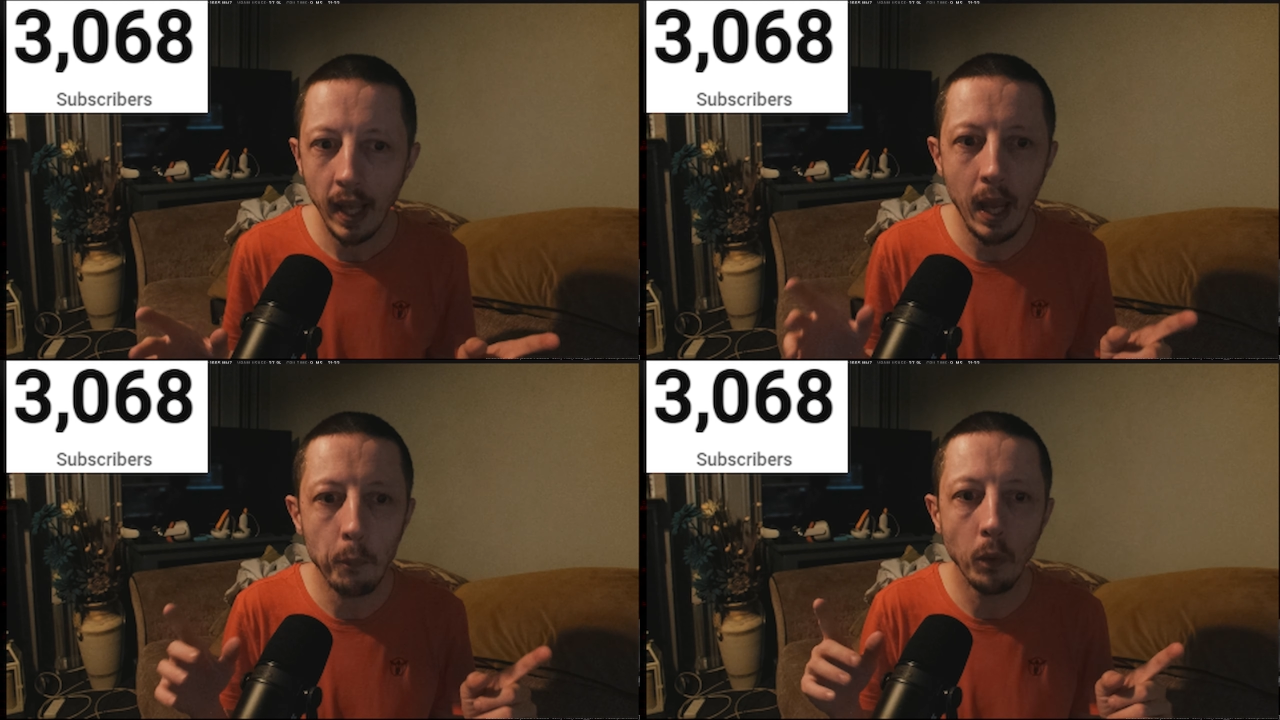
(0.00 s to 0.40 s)

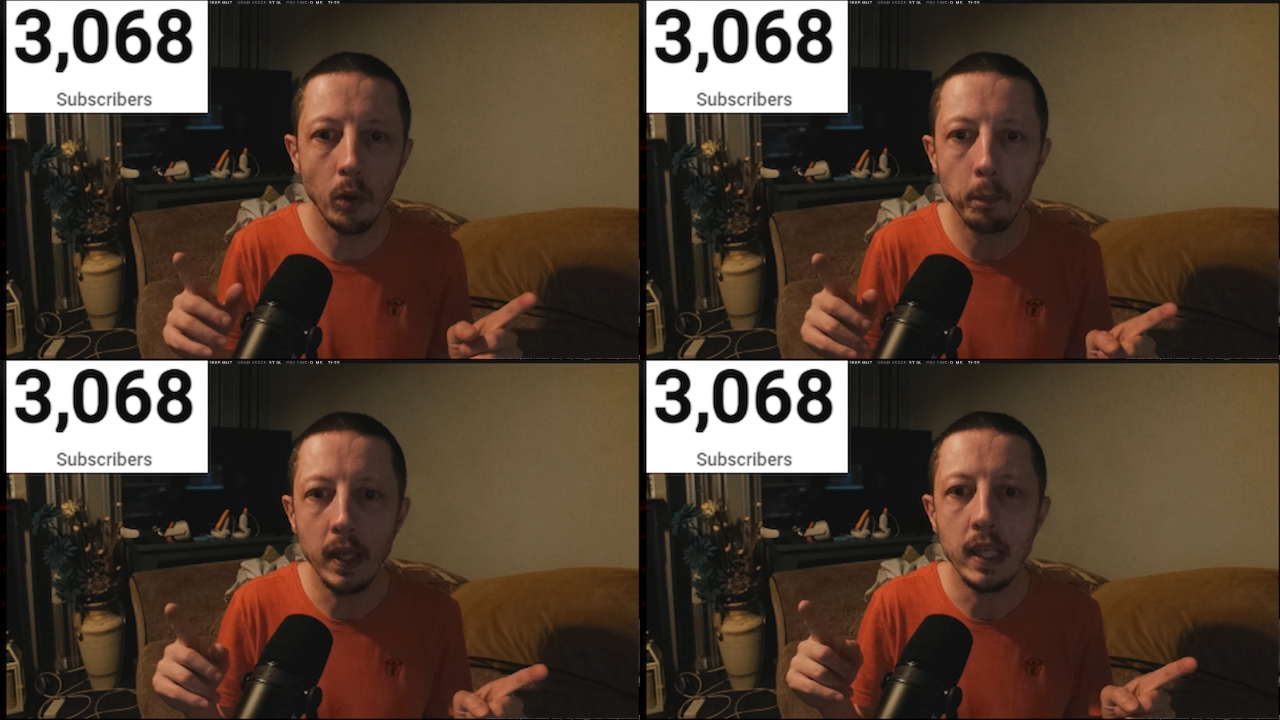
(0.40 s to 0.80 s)
it will
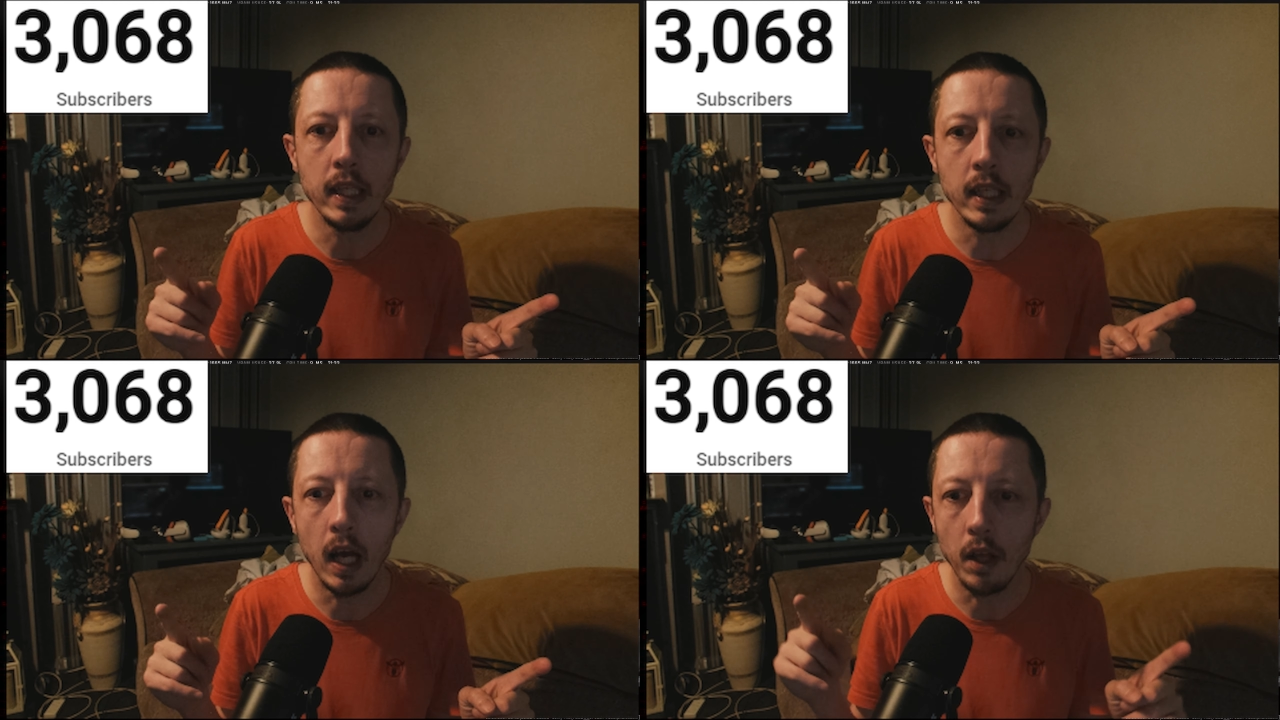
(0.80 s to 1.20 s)

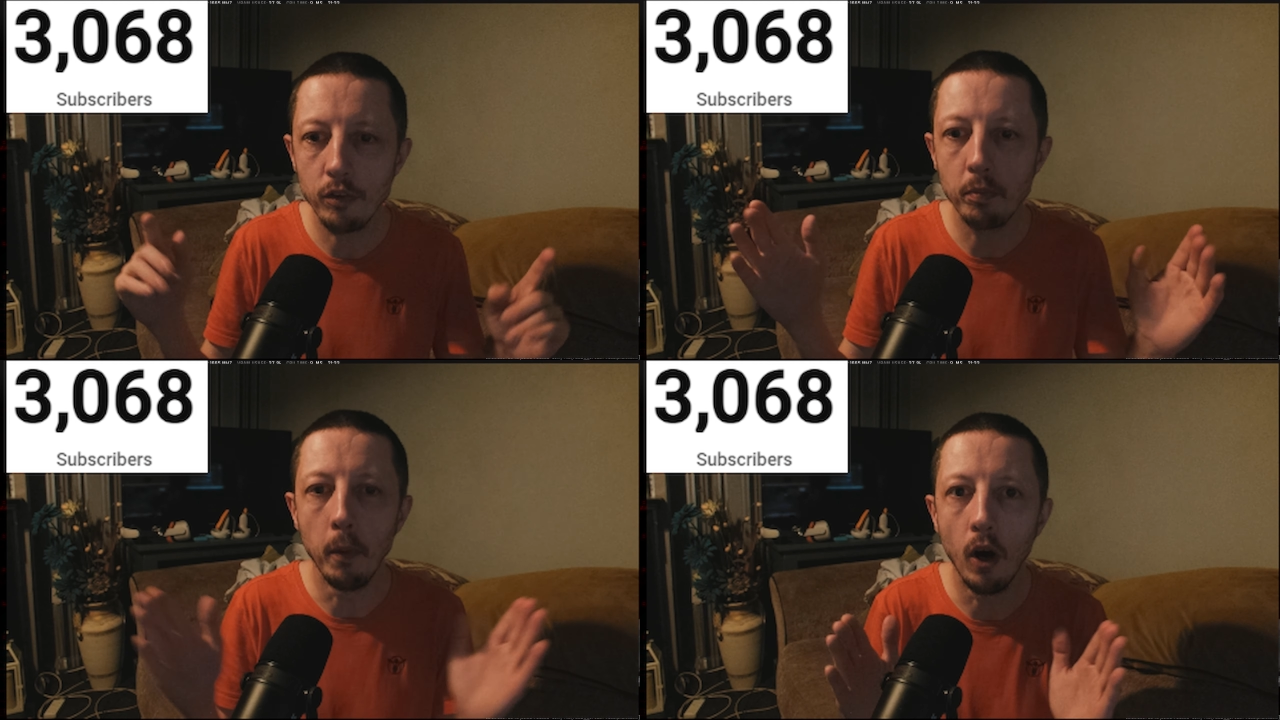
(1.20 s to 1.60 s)
be uh,
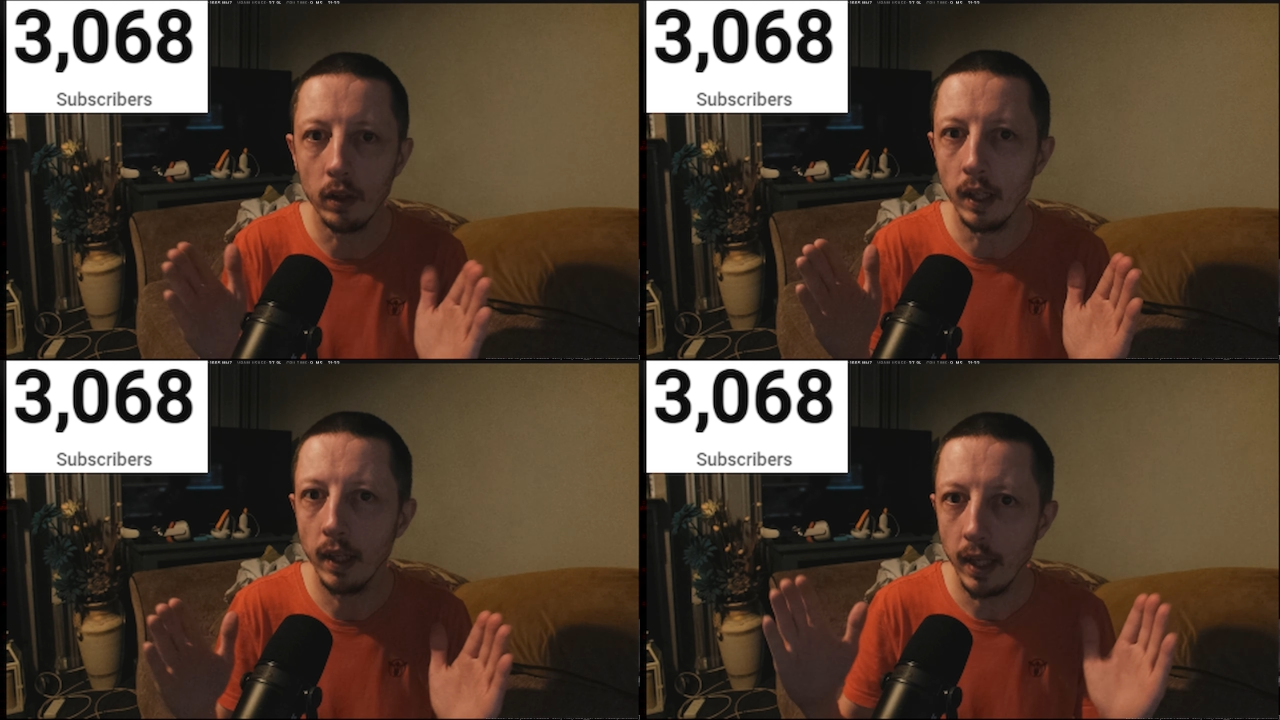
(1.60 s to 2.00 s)
smaller.